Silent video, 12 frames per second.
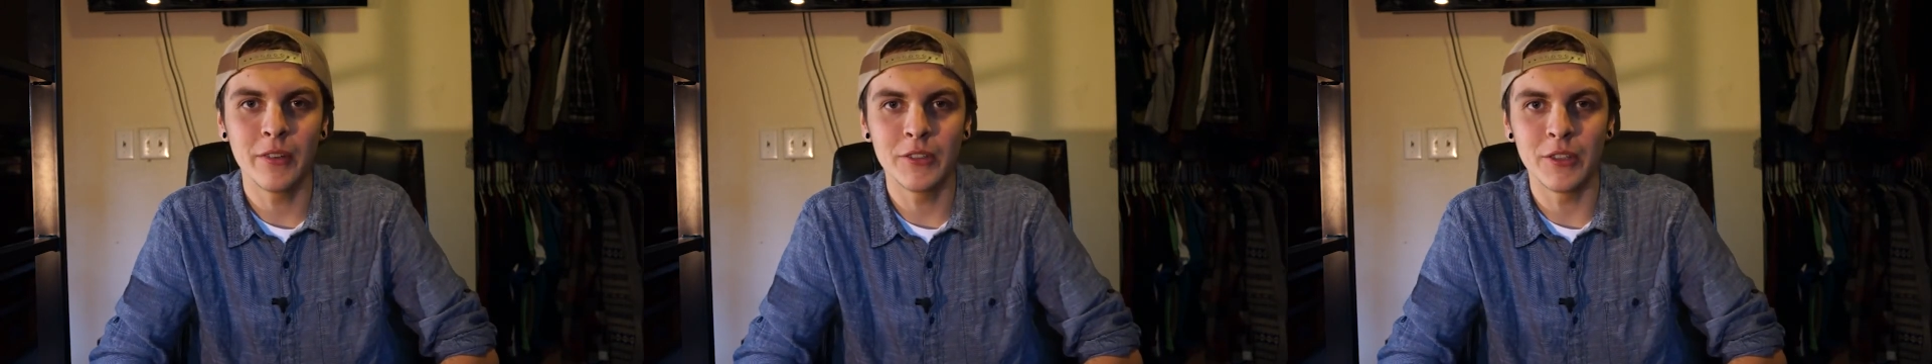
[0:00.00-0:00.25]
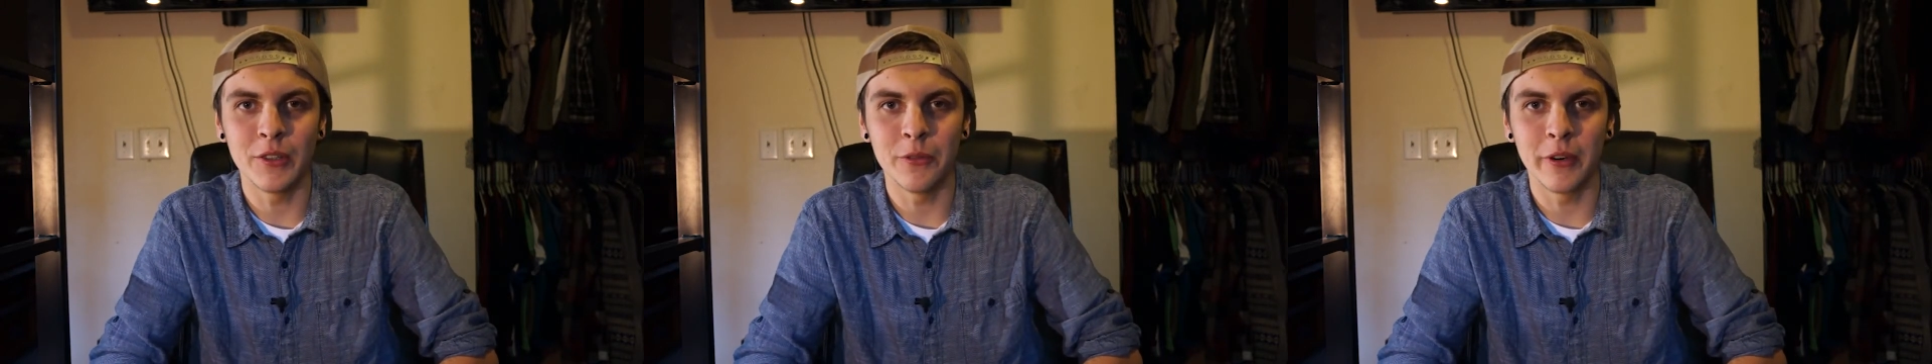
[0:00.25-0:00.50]

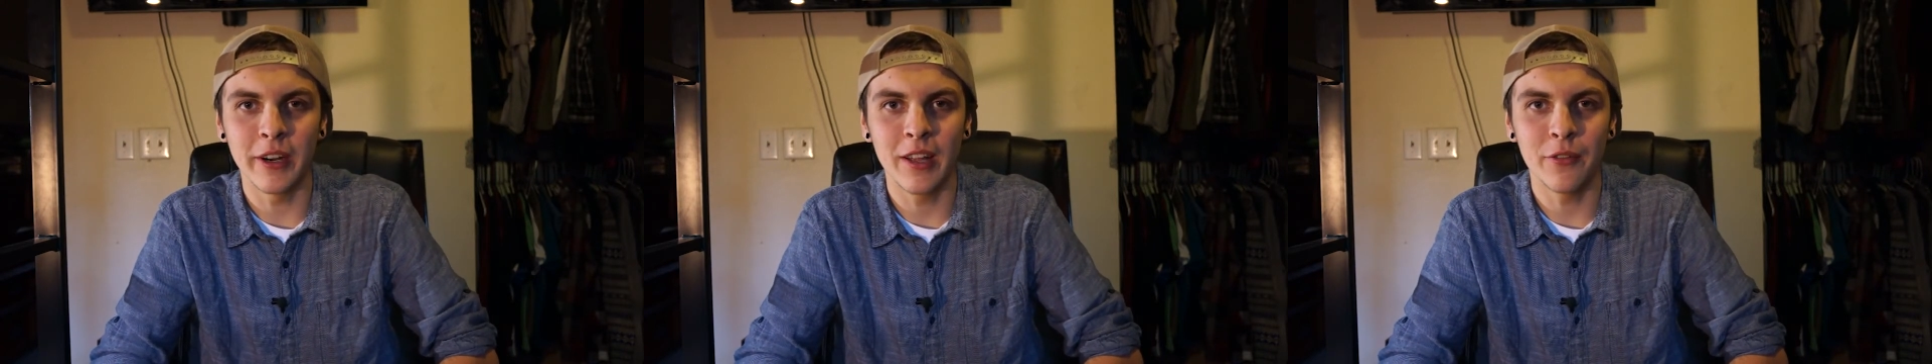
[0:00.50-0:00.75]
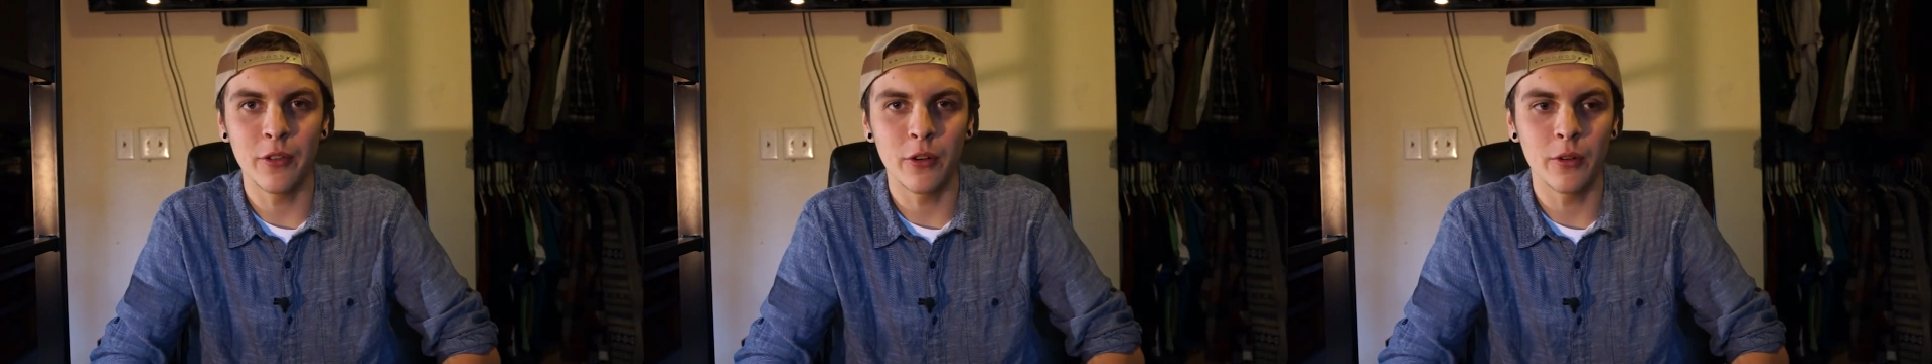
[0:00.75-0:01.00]
So we're going to
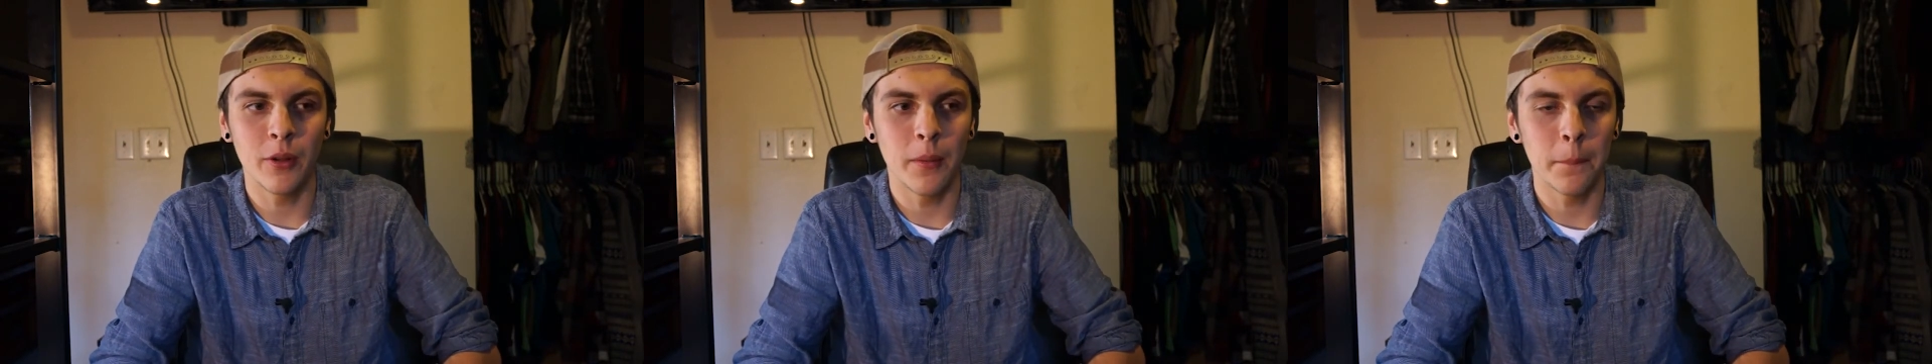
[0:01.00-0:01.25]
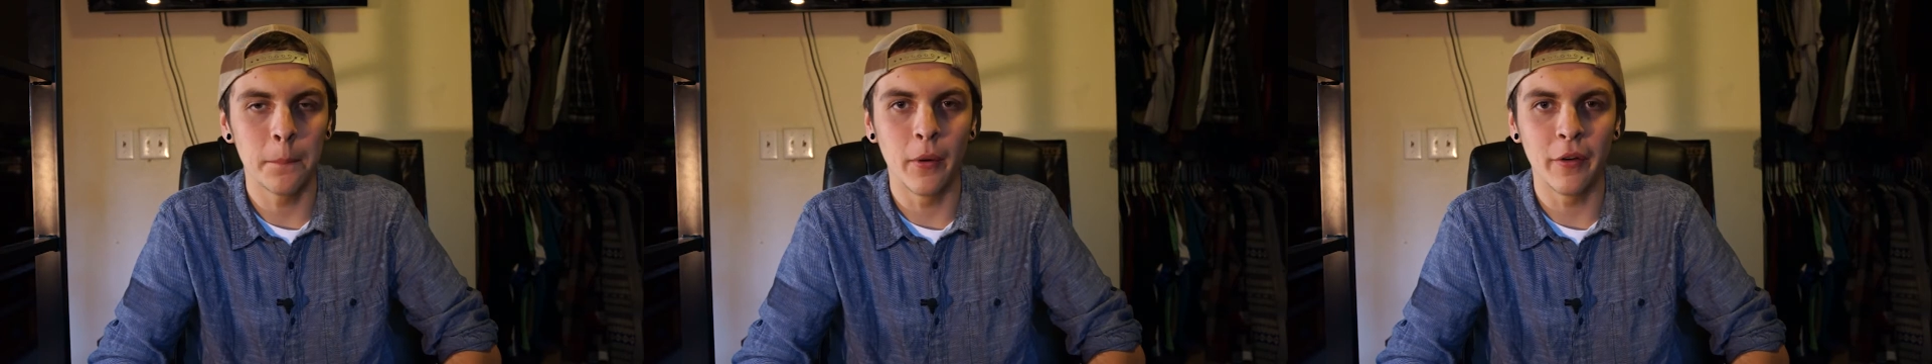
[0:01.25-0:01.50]
have a little
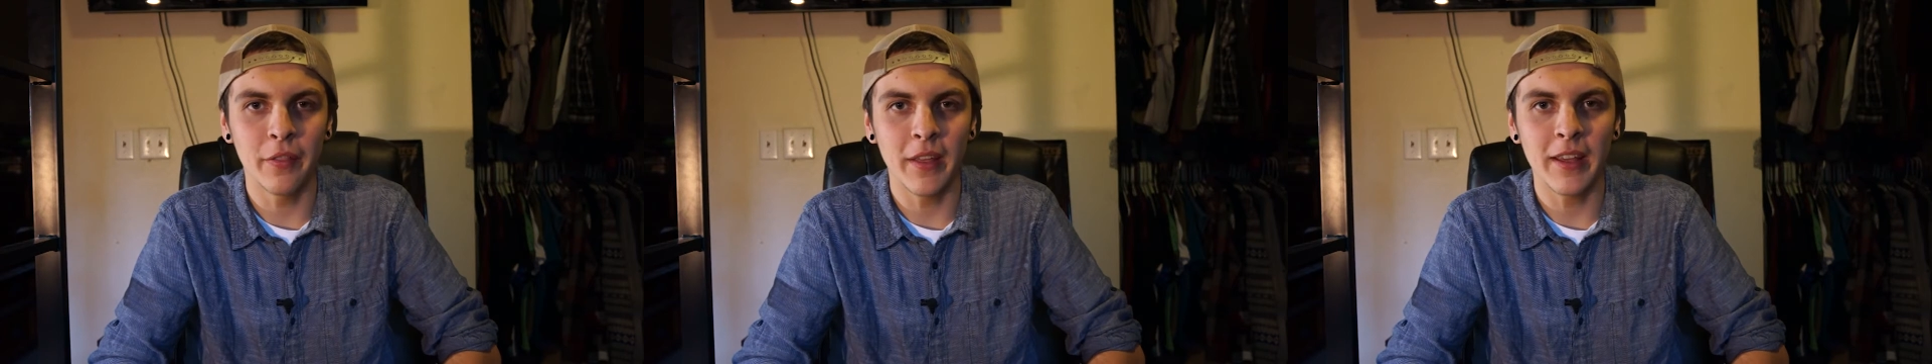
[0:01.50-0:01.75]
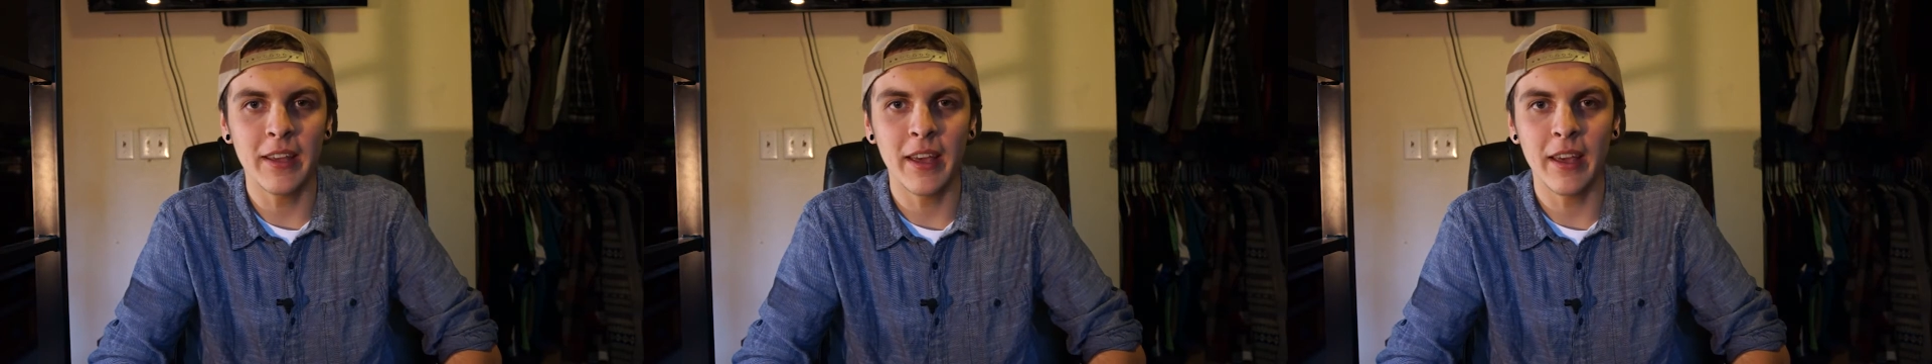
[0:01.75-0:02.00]

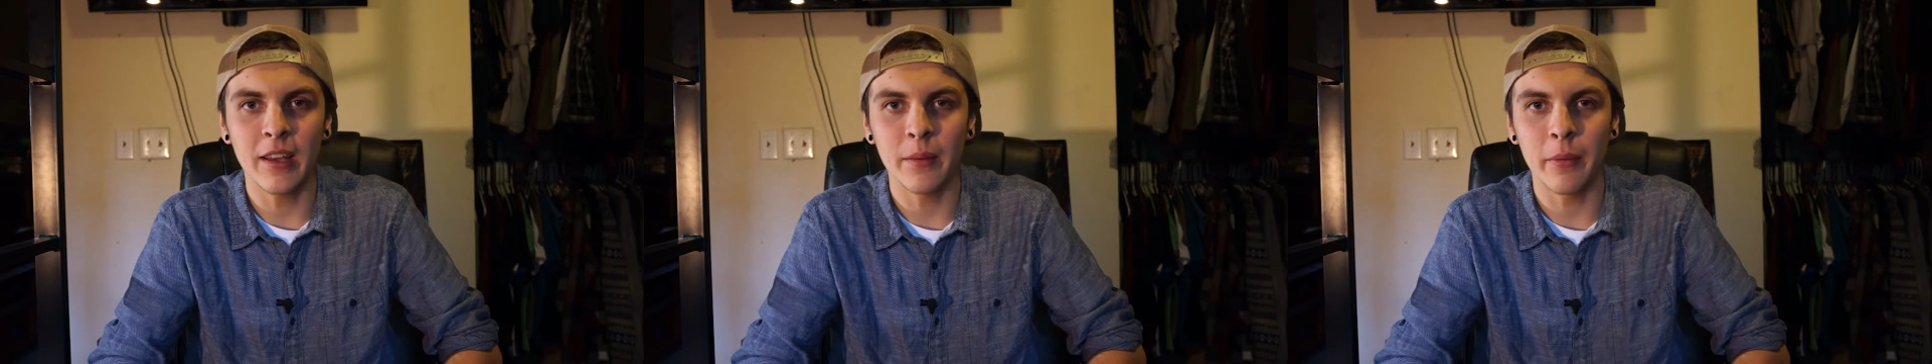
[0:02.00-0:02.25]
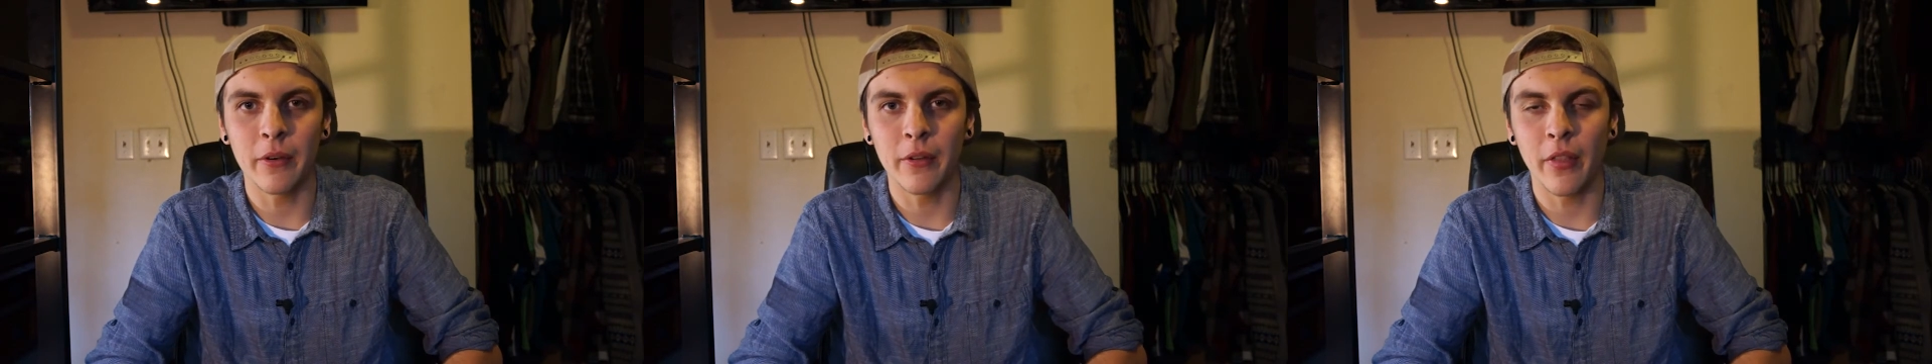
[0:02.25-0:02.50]
birthday cake
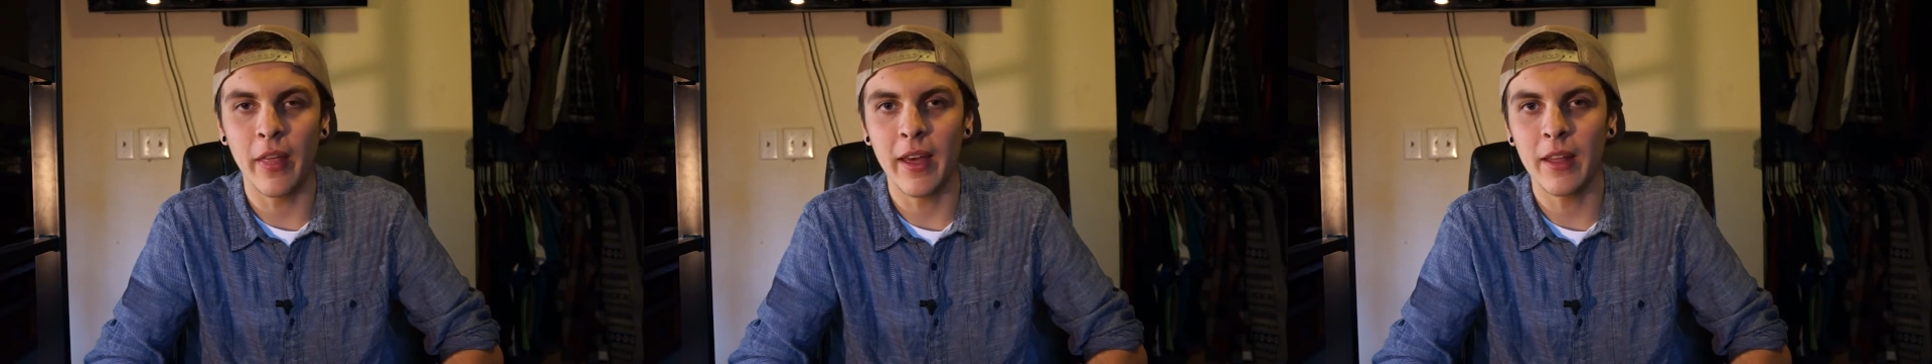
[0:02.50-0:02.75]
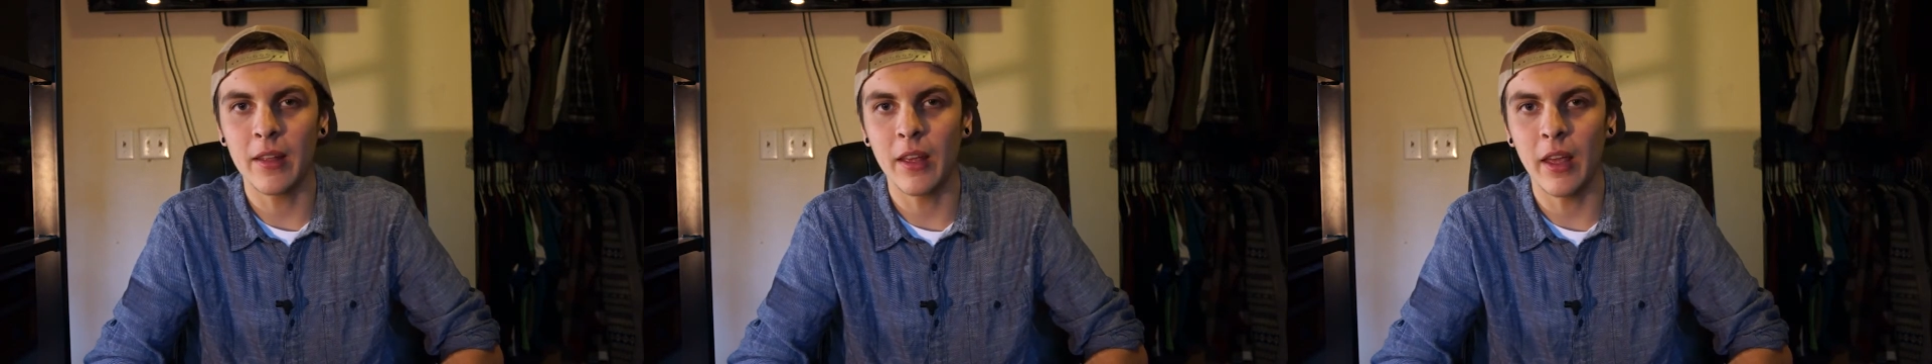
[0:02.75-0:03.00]
about
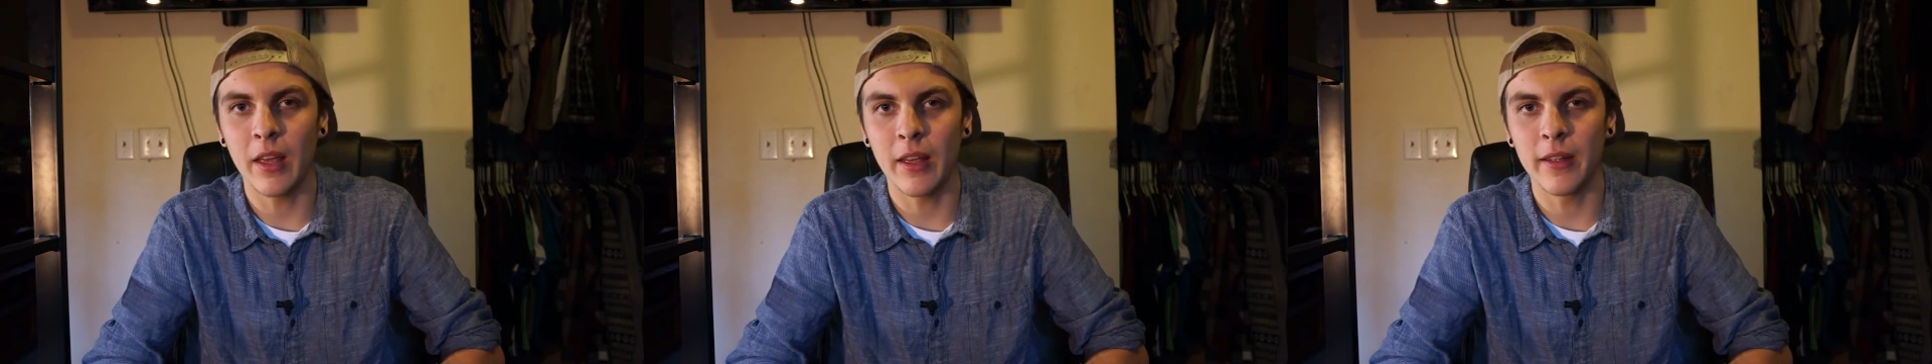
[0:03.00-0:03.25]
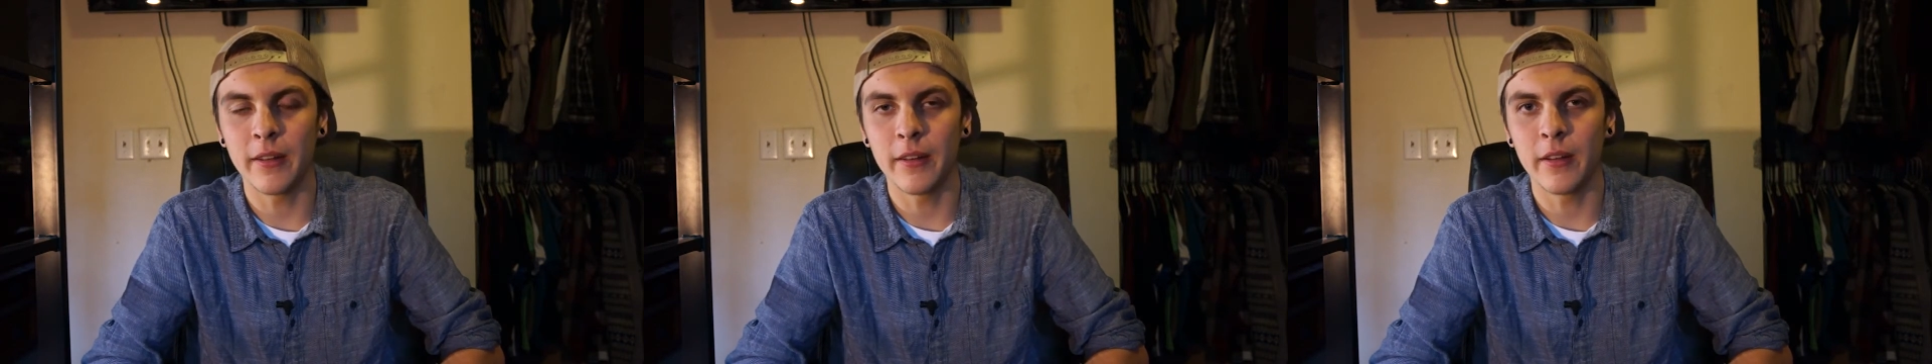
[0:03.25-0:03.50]
that
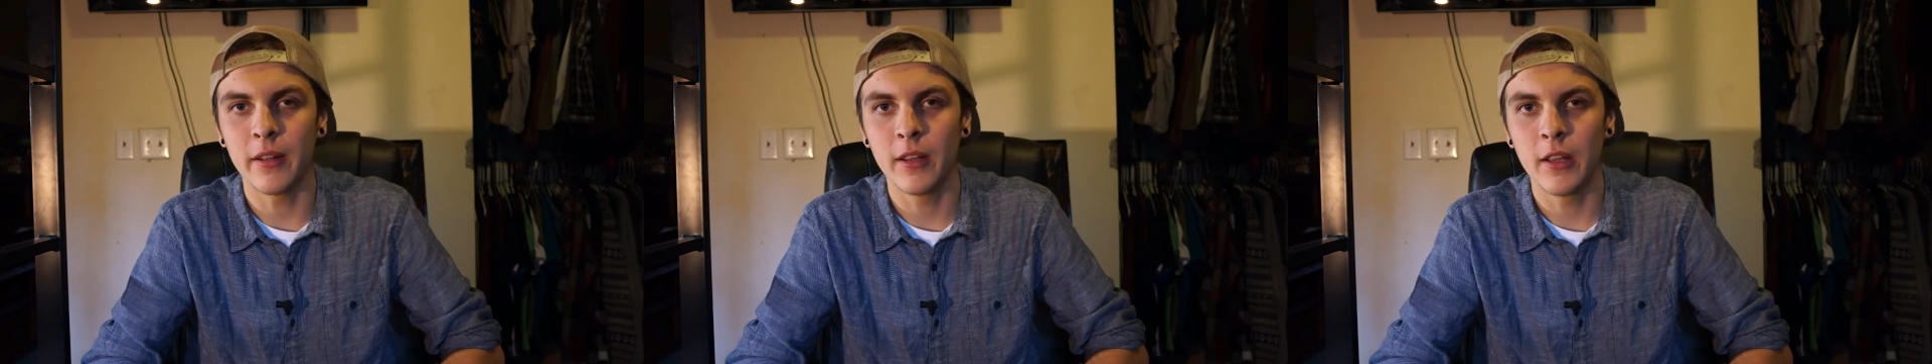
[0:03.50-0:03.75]
and